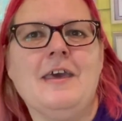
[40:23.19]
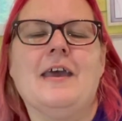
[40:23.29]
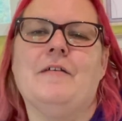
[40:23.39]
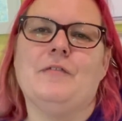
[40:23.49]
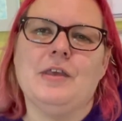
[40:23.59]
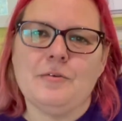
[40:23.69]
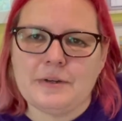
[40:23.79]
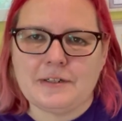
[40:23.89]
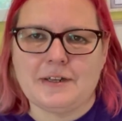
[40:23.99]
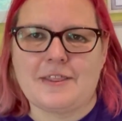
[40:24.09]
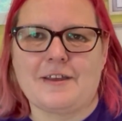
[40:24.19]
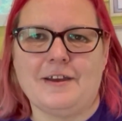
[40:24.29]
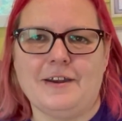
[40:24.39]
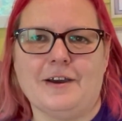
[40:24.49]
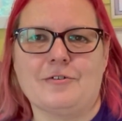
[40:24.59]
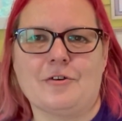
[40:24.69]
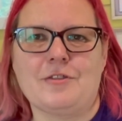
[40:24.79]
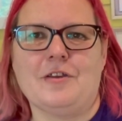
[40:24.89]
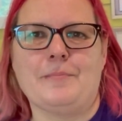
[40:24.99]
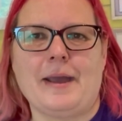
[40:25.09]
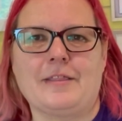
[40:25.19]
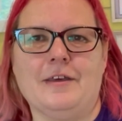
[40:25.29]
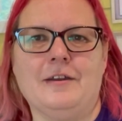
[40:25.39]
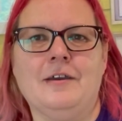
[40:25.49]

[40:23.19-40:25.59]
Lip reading: If you were to design a cross stitch pattern,